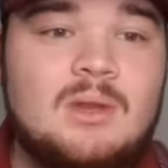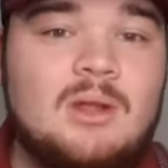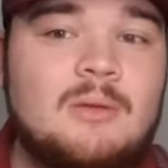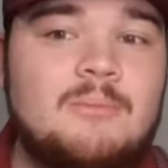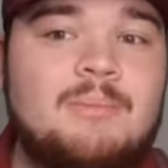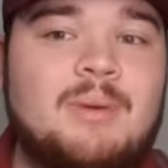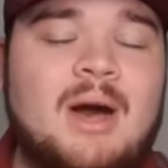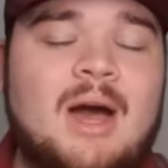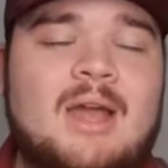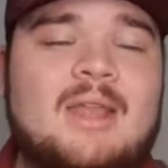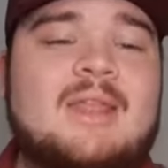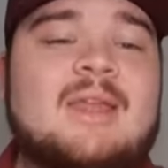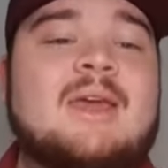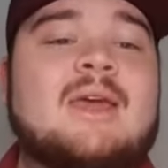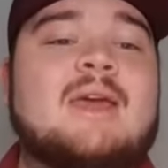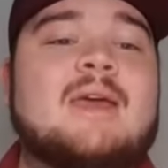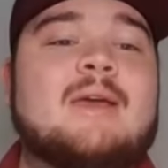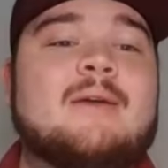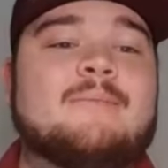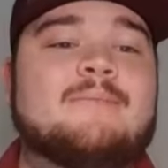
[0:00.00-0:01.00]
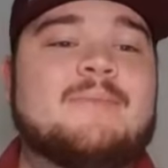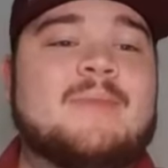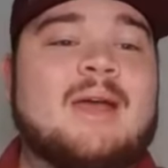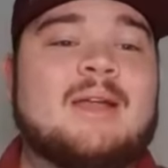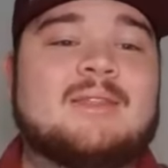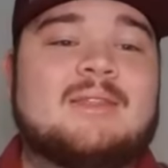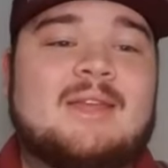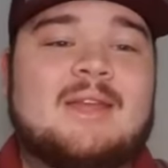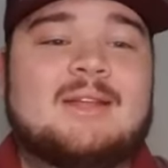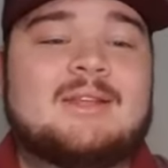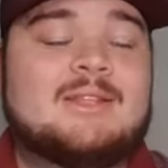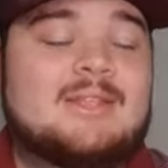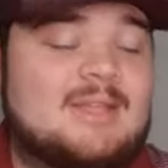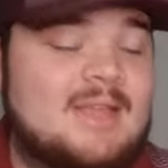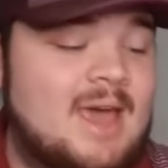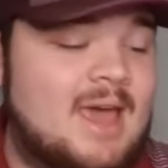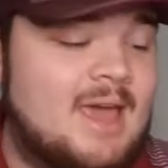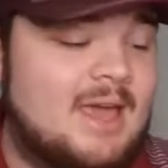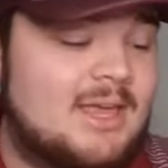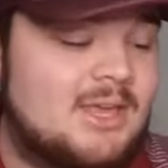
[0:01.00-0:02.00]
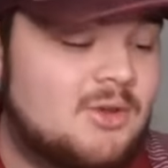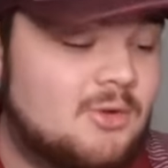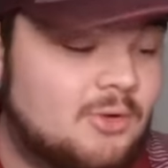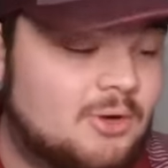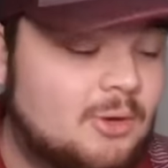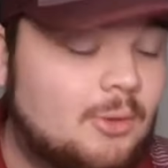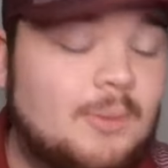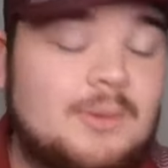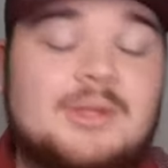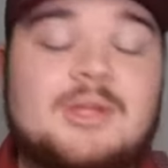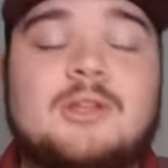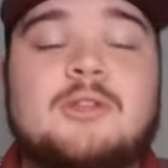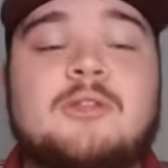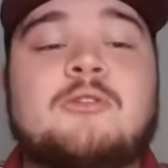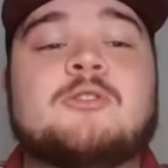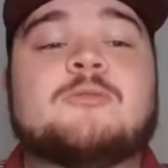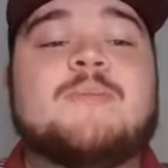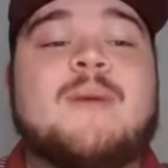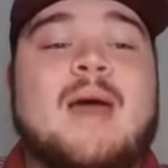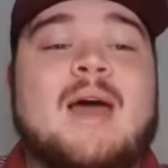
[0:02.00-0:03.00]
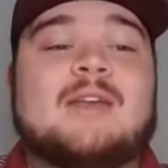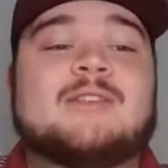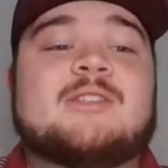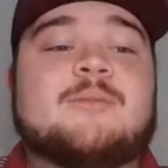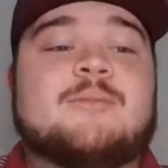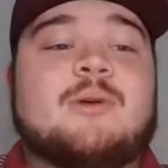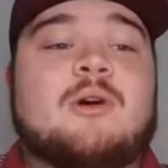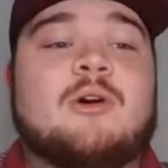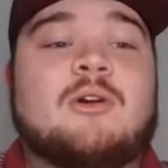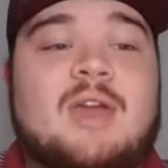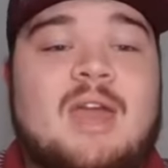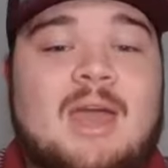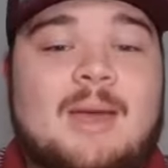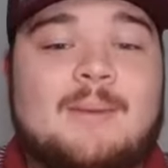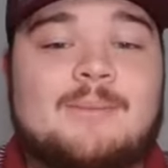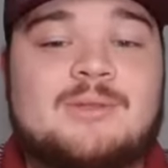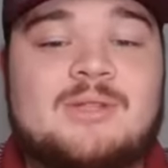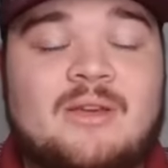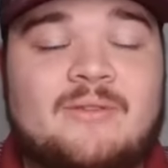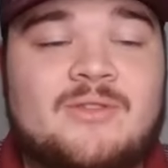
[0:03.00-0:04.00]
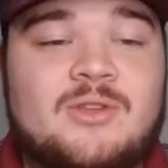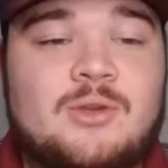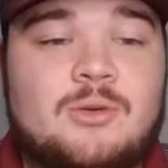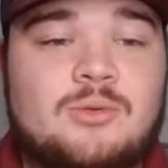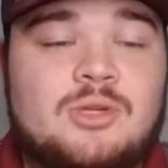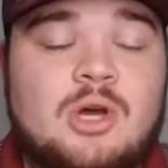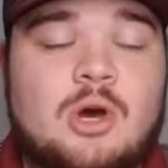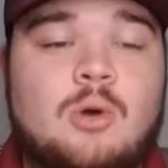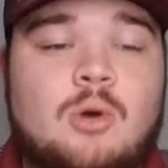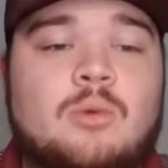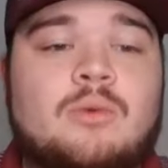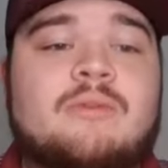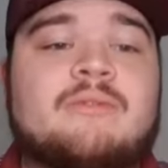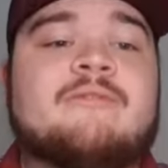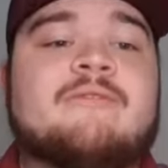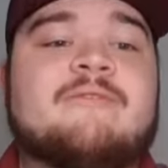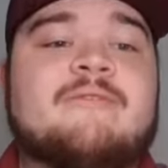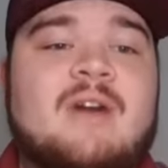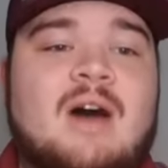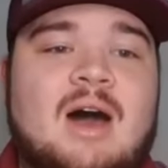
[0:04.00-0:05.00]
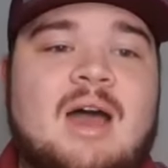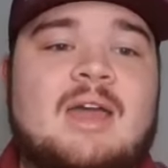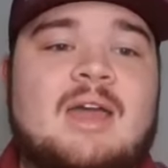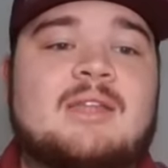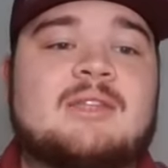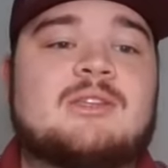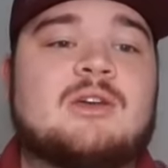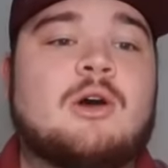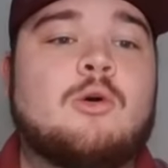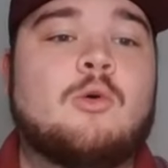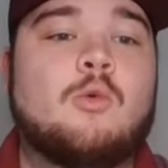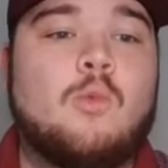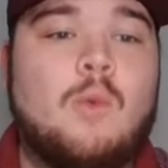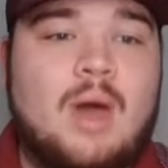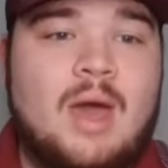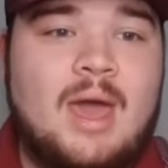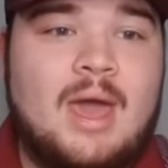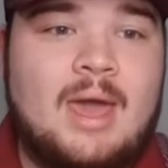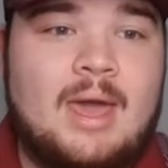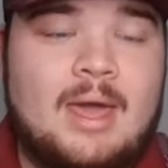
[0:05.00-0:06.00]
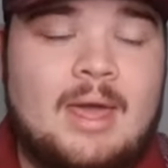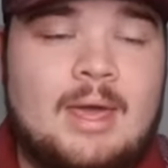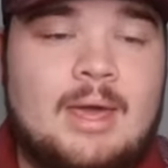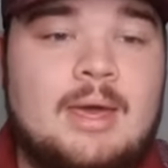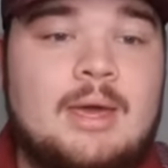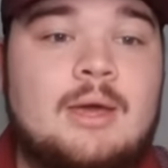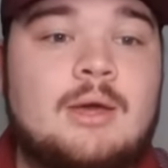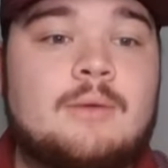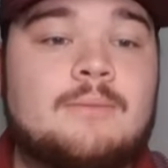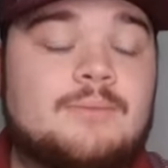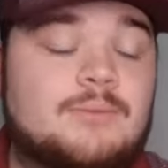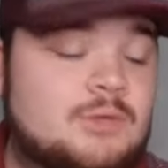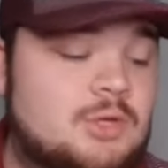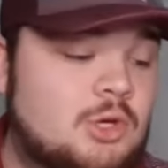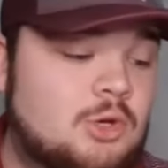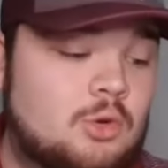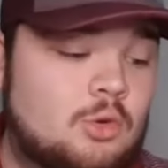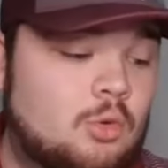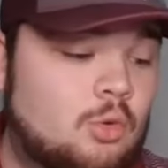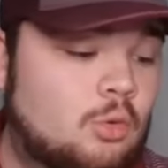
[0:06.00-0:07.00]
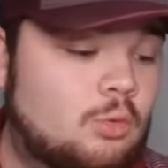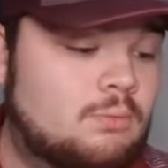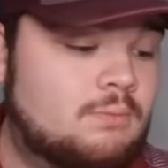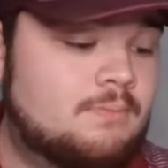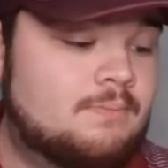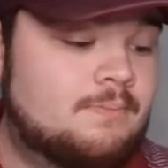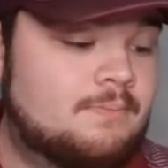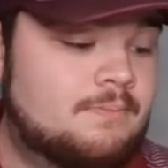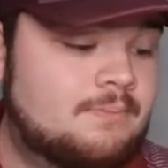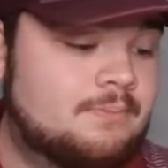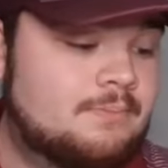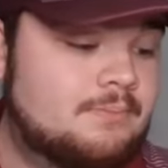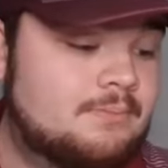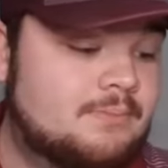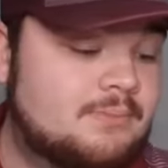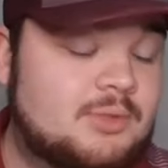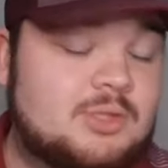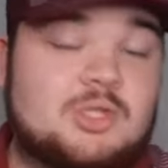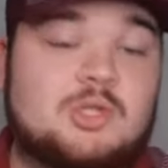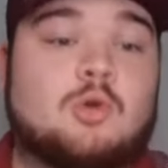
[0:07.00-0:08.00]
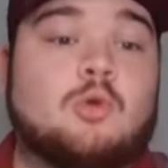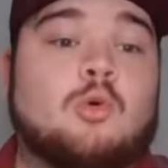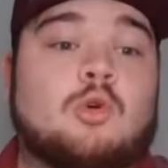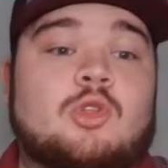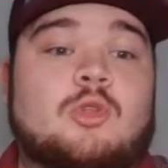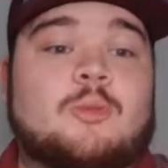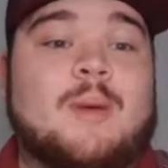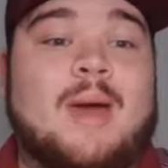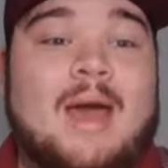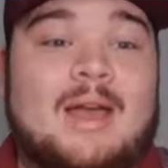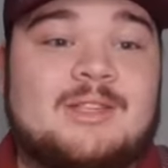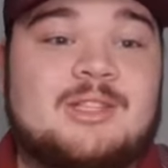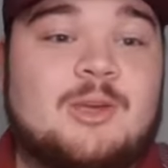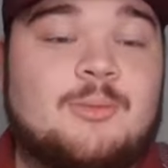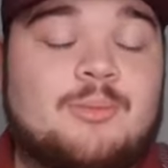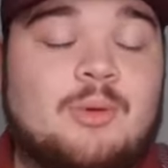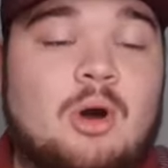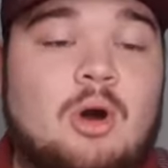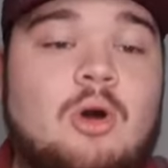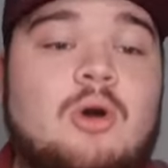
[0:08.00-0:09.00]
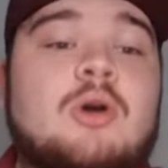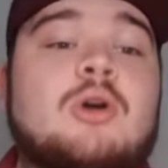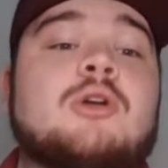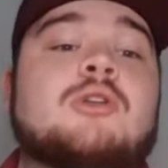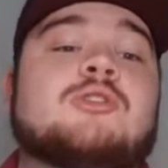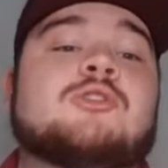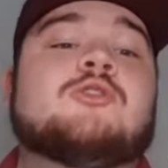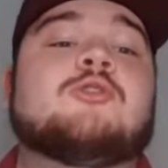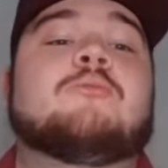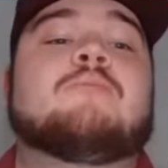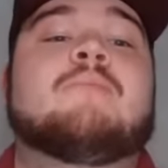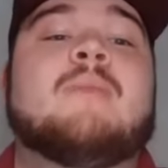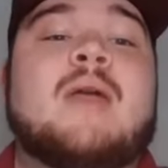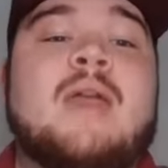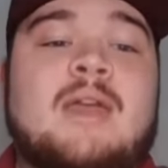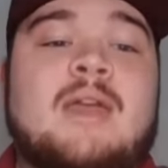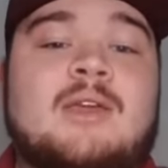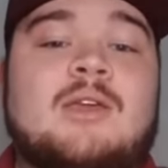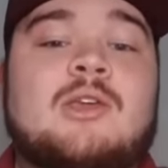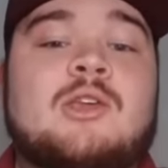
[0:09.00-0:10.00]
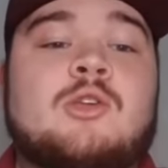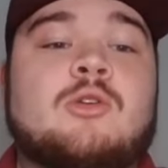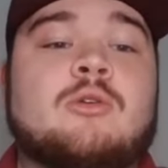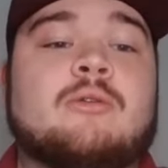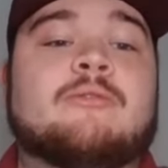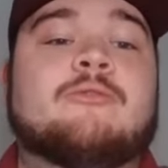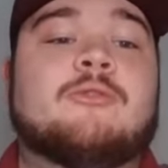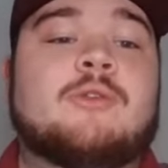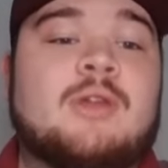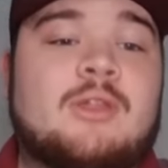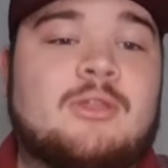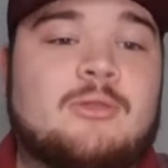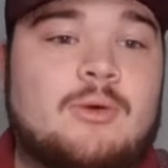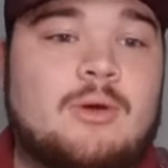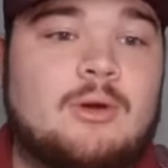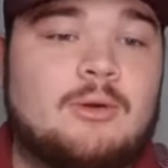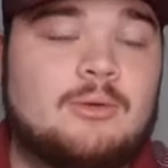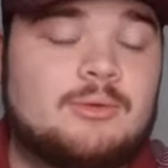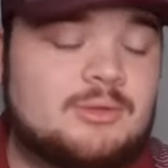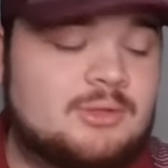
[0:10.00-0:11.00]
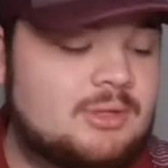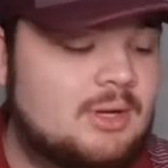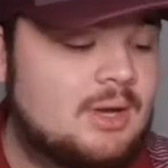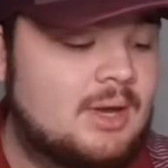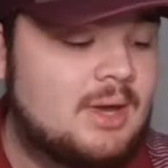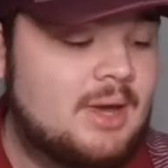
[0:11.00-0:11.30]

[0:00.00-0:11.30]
but at the end of the day, you're going to lose basketball games if you don't find a way to score the basketball, to make your free throws.